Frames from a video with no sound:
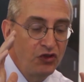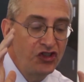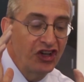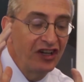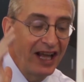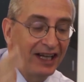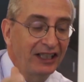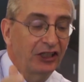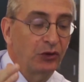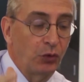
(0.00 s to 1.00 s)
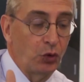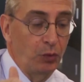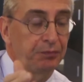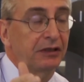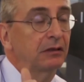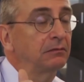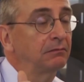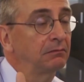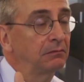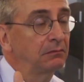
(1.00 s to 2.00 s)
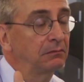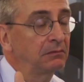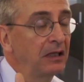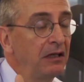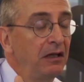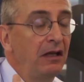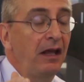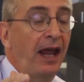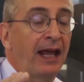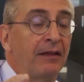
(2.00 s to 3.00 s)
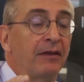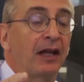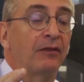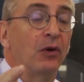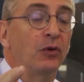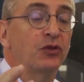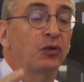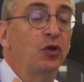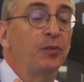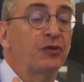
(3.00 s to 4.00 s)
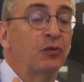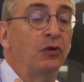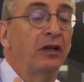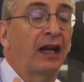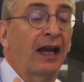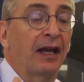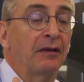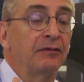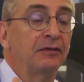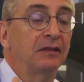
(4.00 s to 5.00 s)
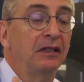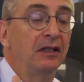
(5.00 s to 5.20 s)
genetic groups, and that those groups would have